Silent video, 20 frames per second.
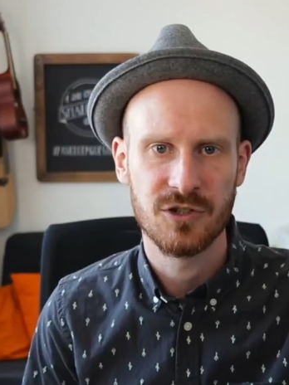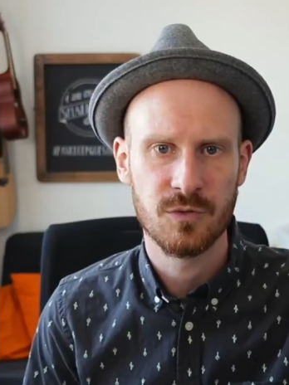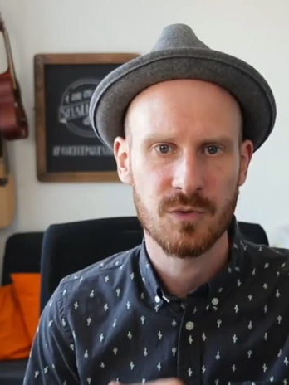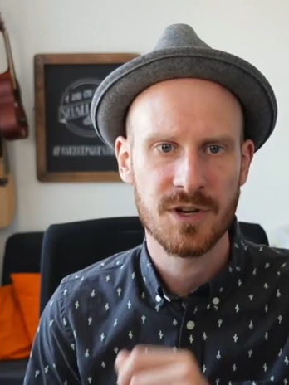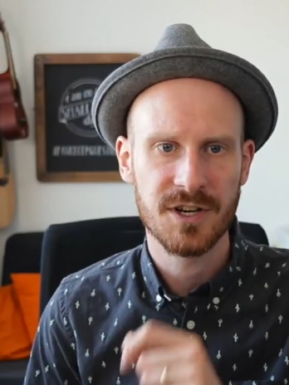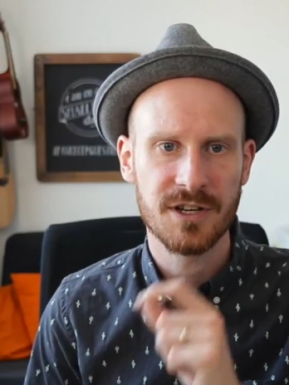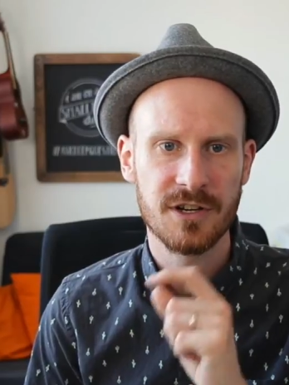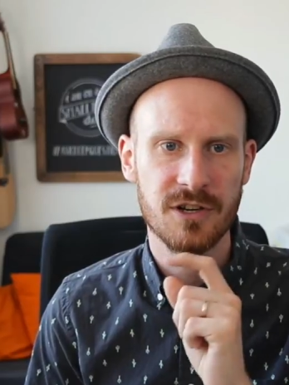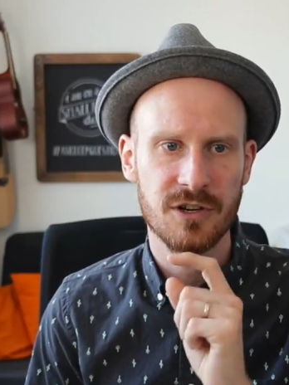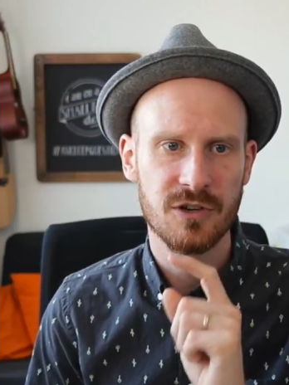you
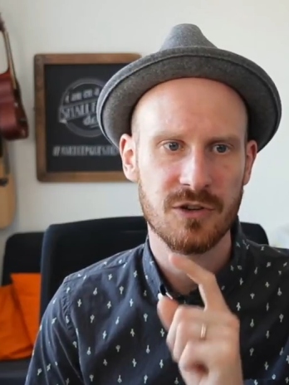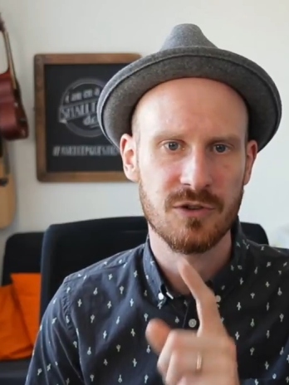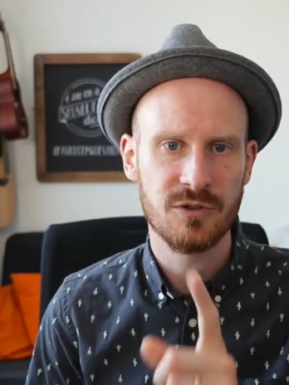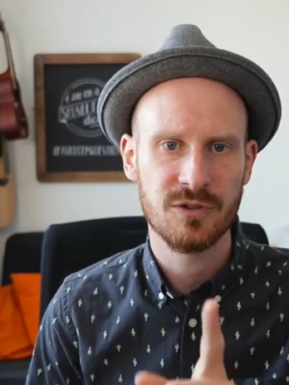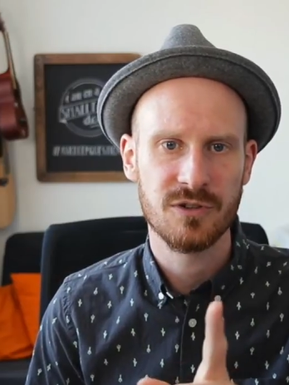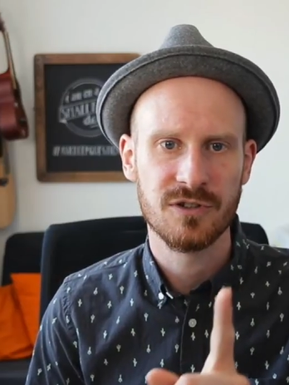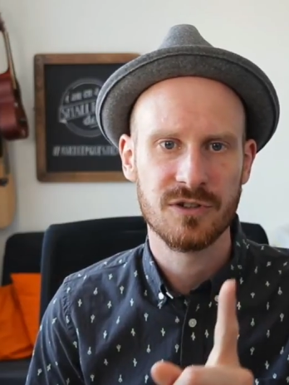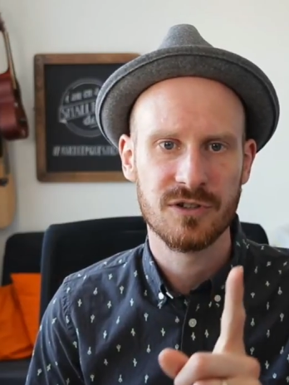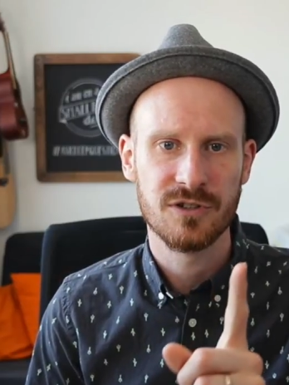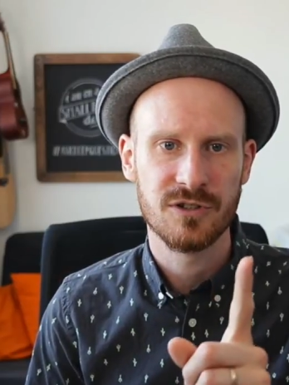want to
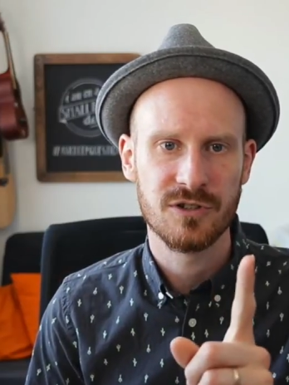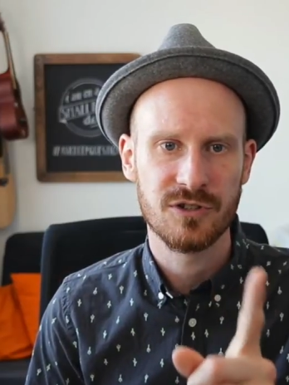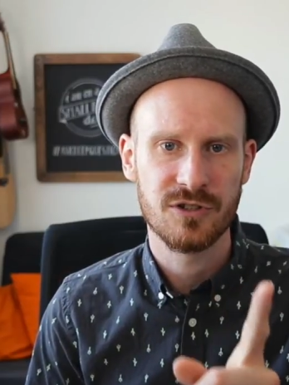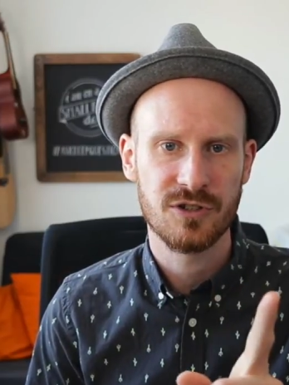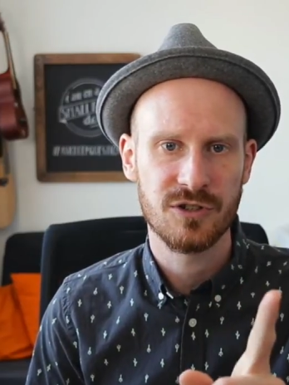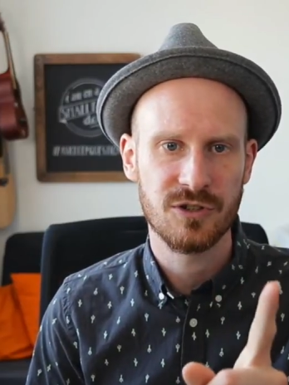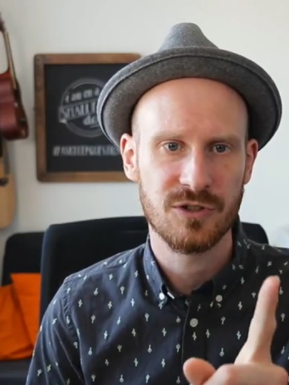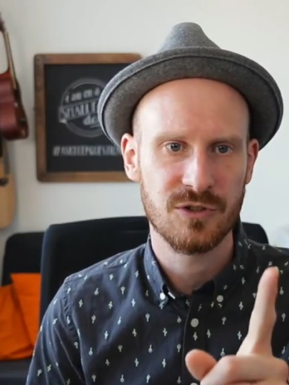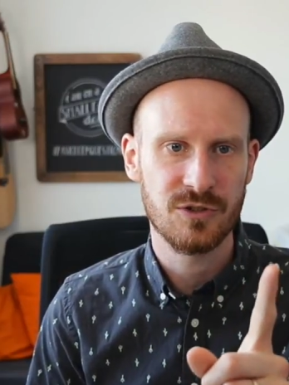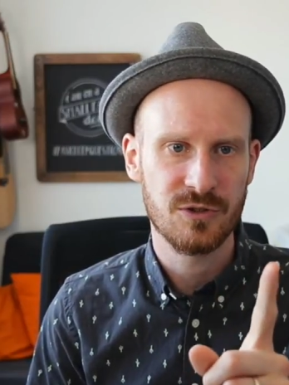go
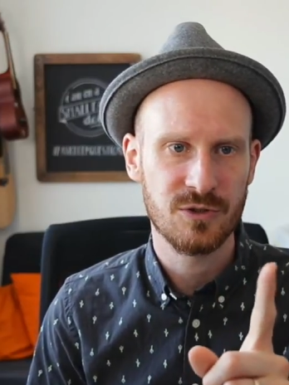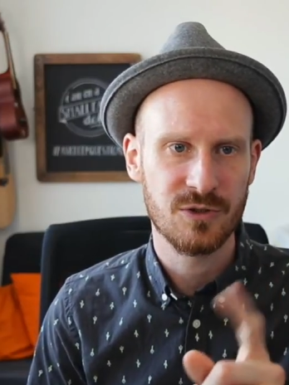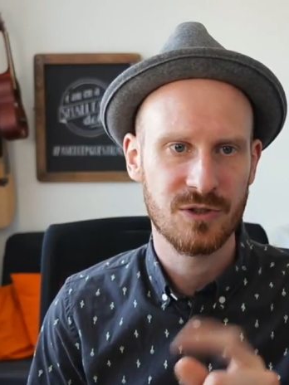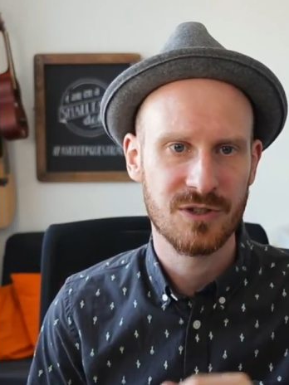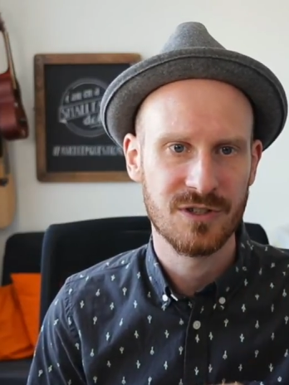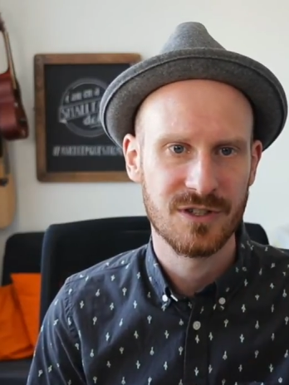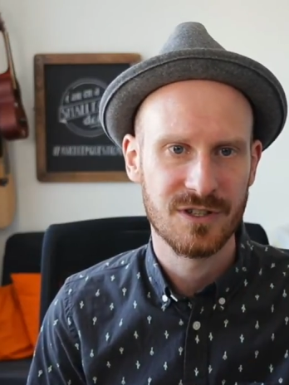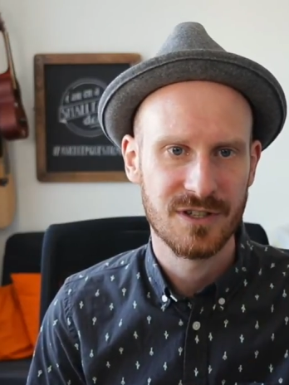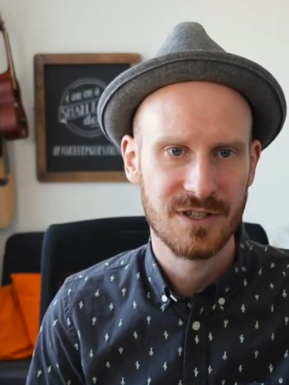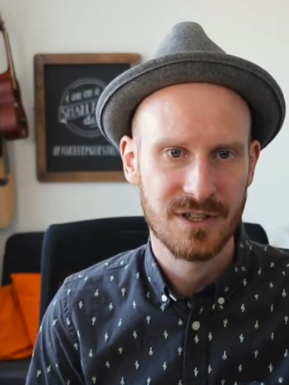
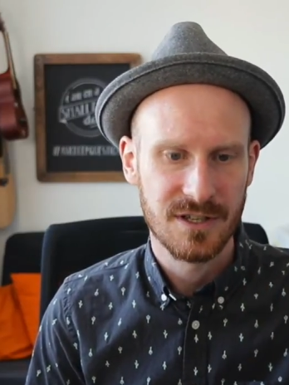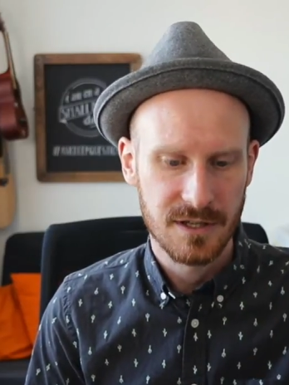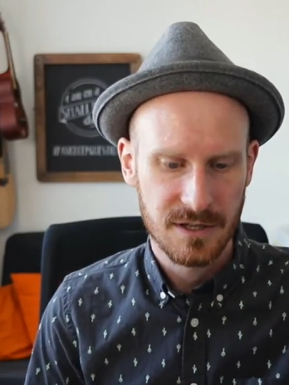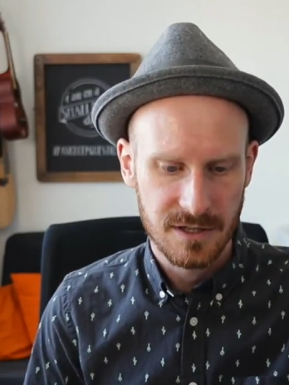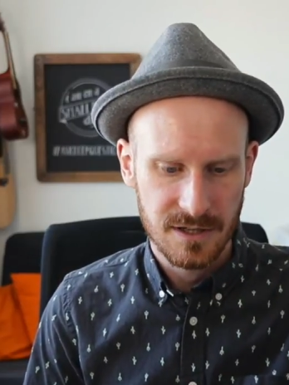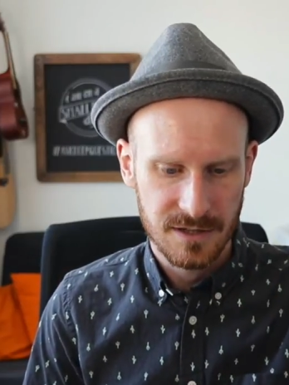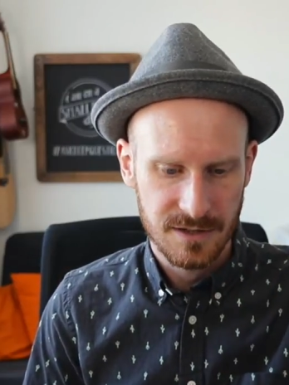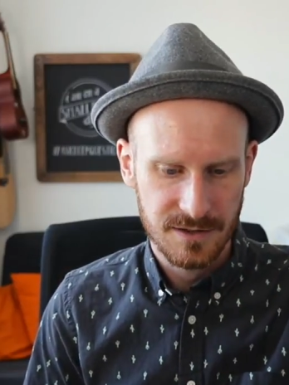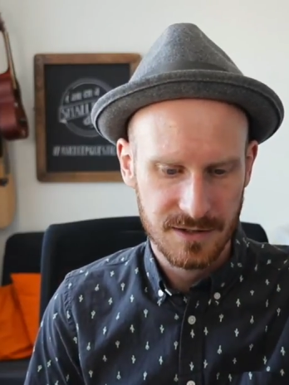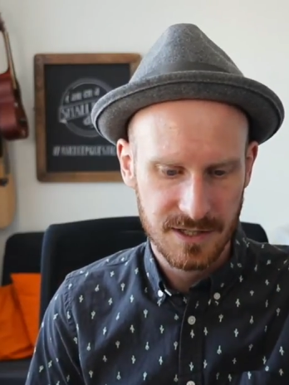to
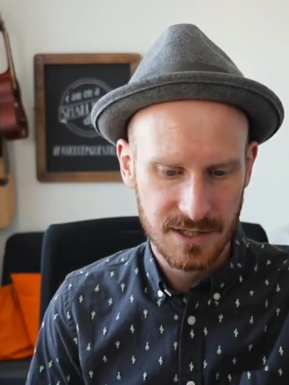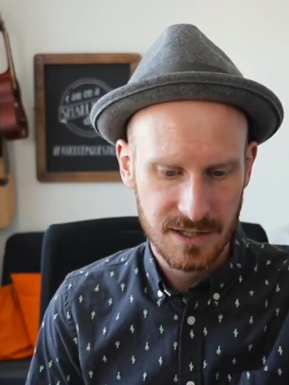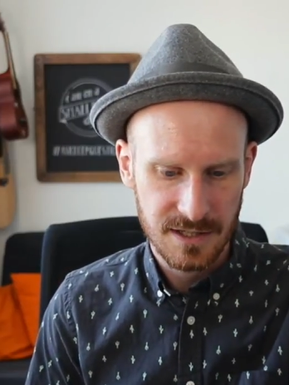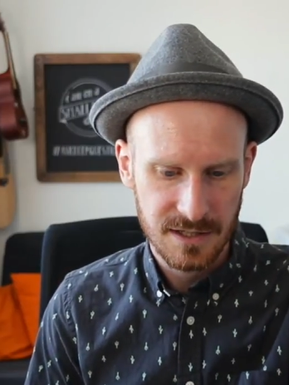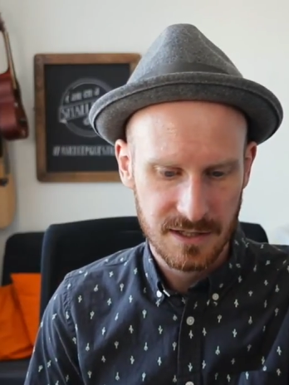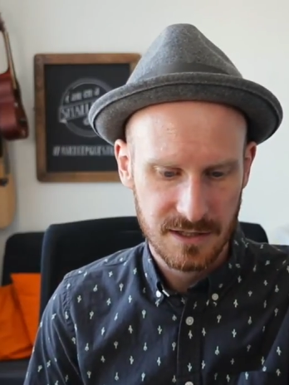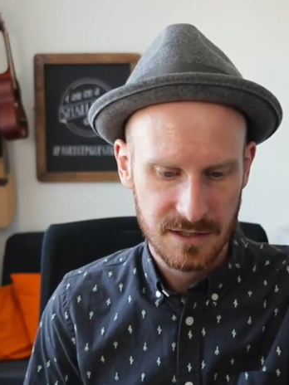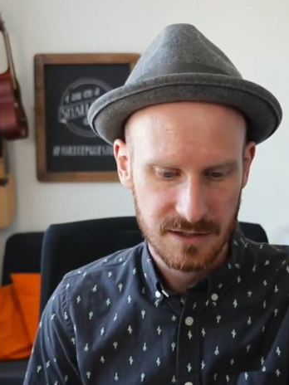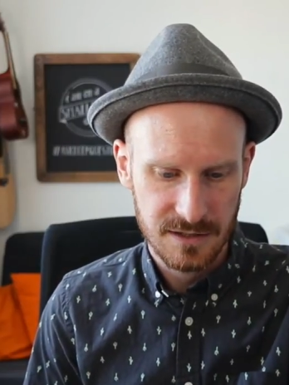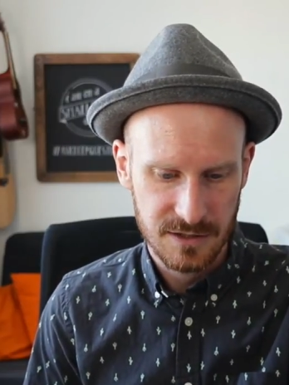
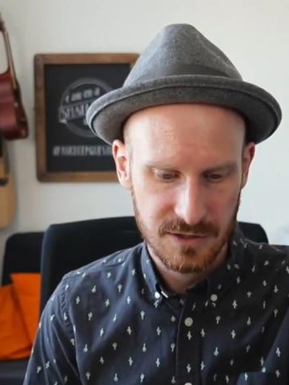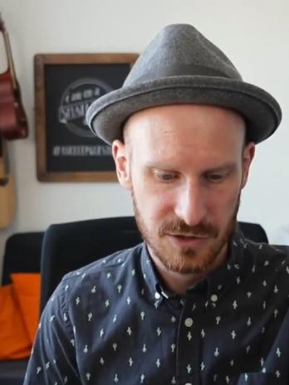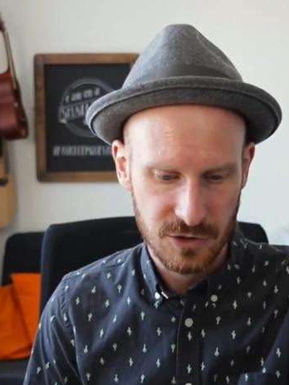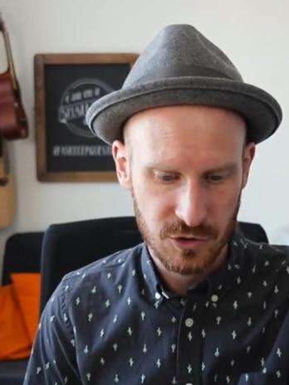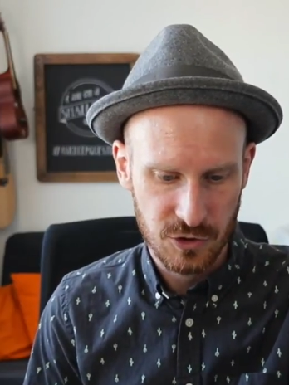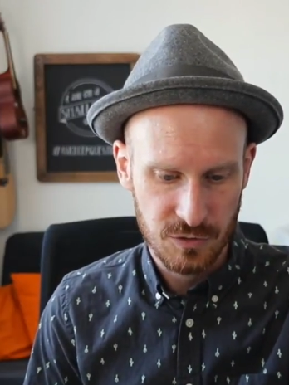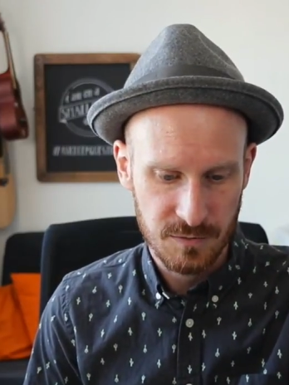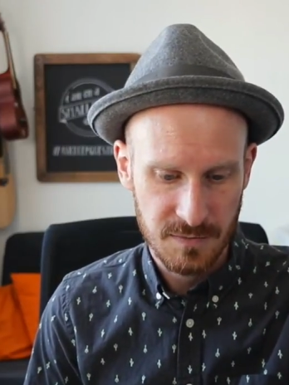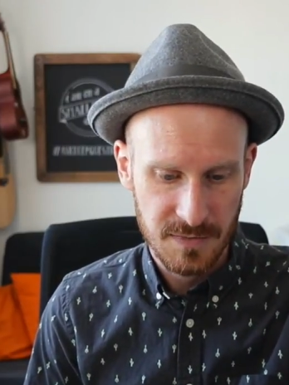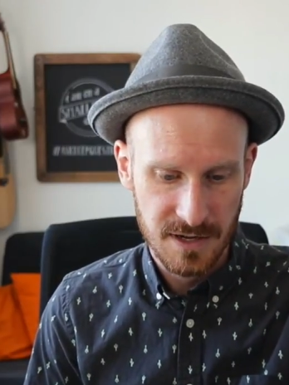the
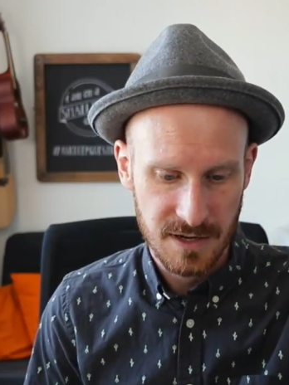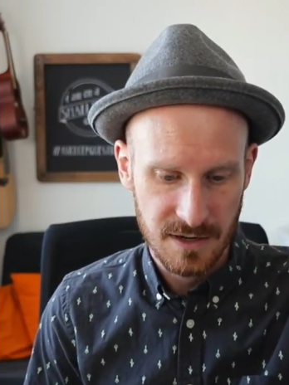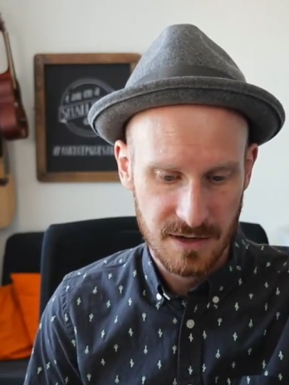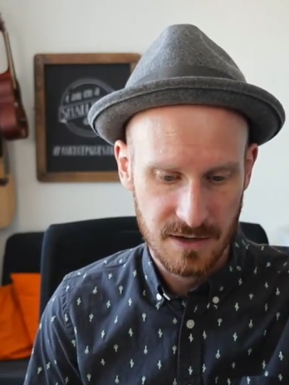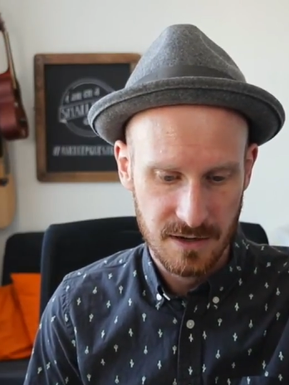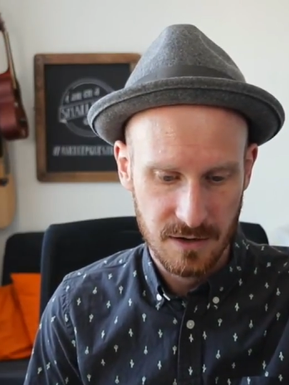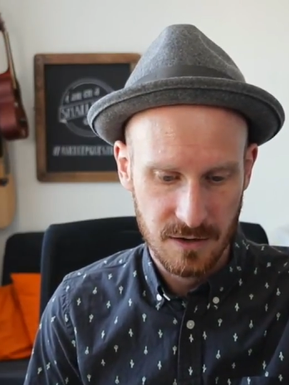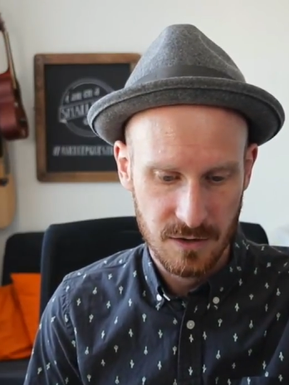Zoom